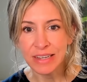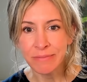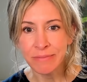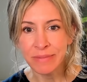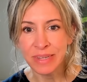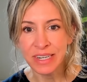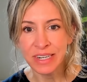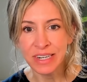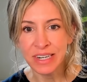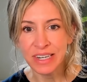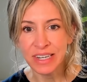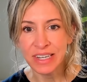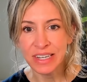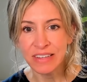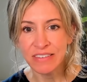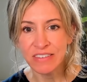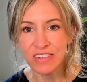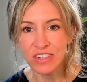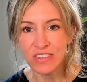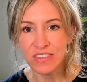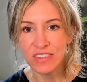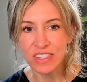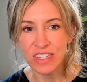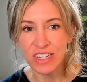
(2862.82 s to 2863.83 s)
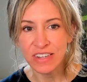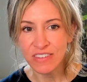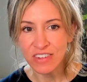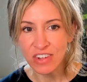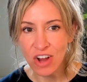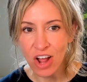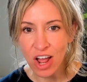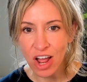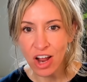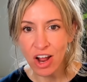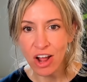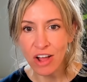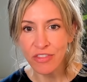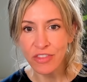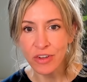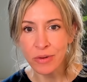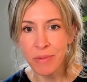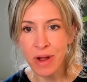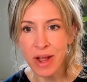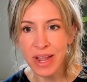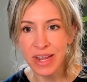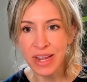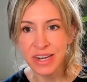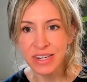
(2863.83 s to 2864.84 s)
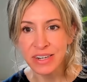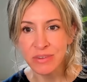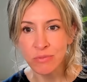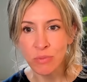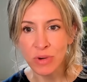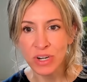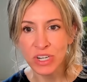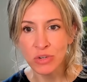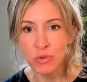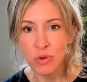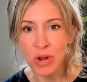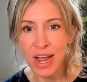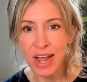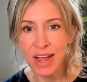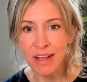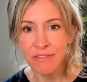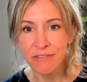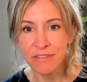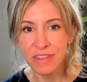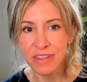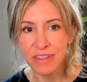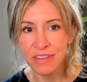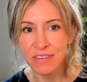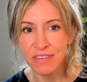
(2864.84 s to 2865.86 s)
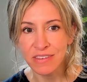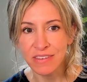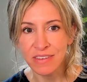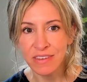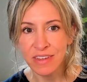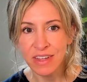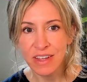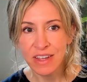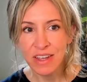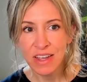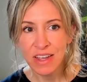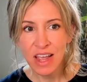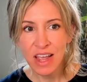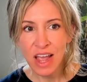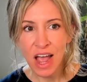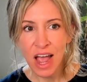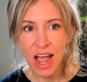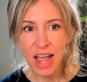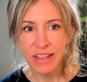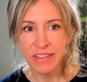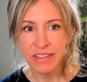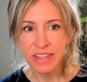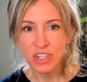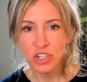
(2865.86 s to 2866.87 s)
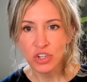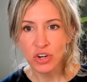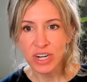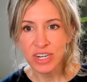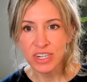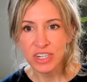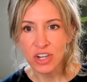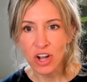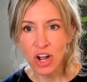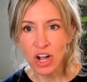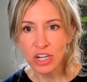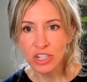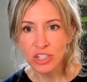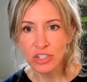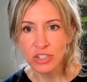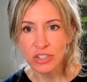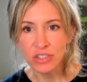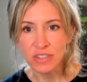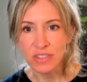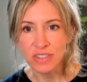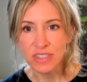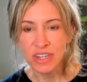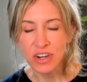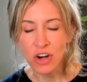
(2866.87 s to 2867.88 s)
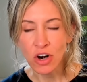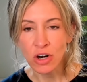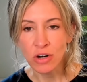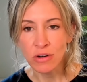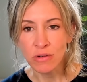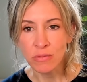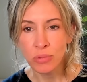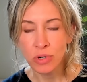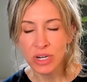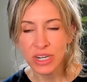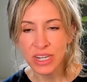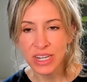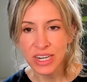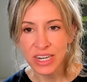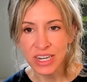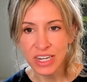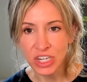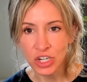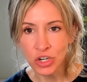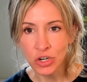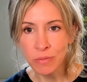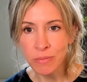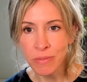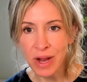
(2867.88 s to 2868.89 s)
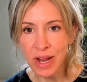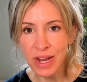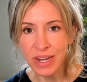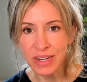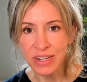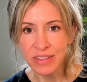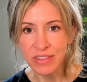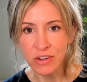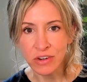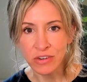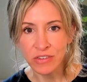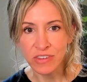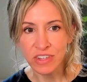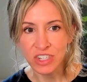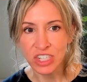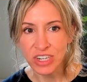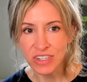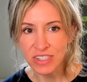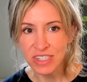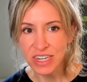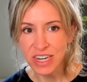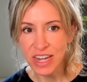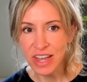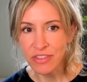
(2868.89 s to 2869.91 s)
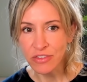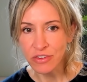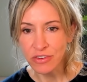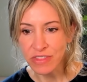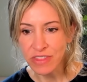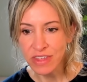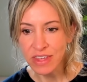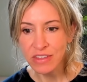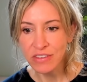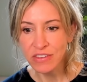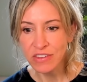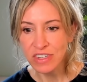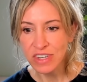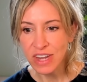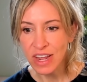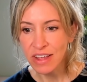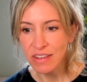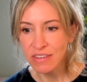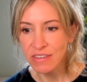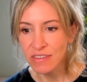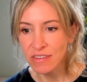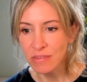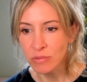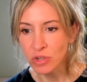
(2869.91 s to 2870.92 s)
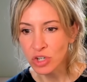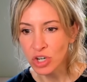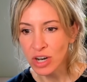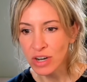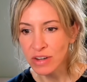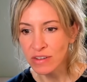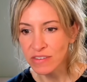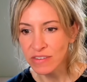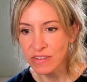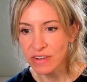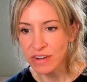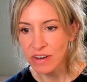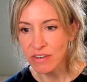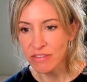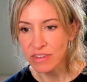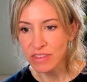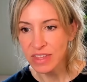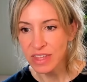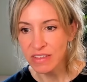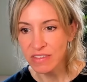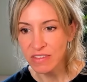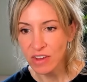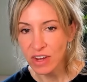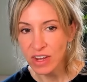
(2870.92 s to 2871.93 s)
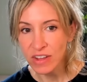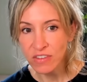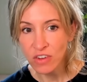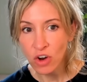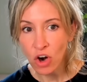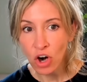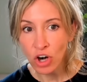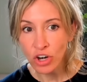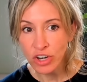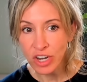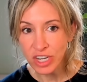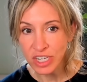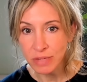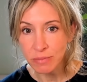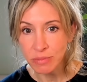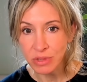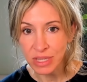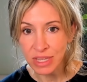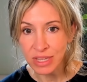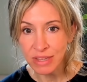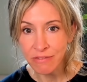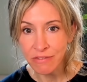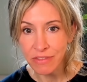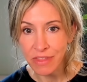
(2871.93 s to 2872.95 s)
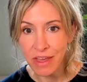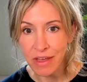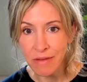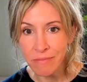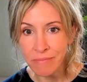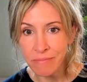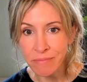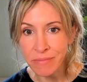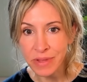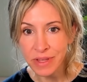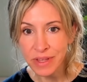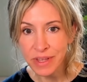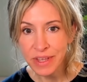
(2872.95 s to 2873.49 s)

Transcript: I mean, it's just, it's not on their mind. And when you have these highly trained doctors that aren't putting it in your mind and they're suggesting other things and tests and drugs and everything, it's, it's hard not to believe them.